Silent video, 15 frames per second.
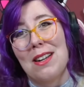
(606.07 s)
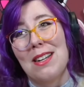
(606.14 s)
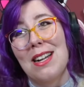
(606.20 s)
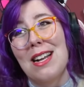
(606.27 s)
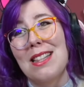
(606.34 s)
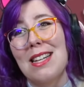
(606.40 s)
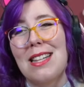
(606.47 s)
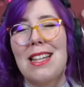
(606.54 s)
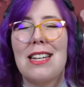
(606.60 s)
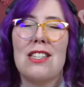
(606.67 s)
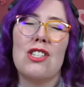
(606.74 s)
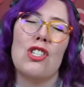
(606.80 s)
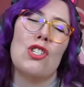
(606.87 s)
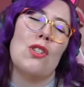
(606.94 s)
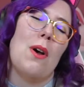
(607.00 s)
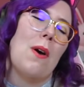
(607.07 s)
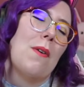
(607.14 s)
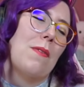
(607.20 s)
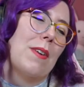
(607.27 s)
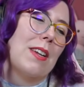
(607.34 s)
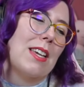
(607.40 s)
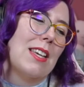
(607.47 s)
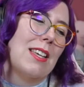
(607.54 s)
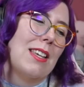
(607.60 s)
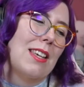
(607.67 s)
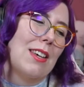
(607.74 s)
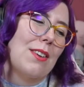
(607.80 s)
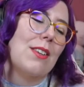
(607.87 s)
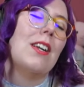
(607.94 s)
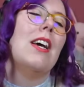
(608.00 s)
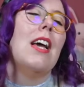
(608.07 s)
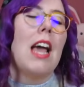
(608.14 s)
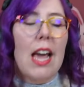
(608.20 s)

And I think that's so freaking cute.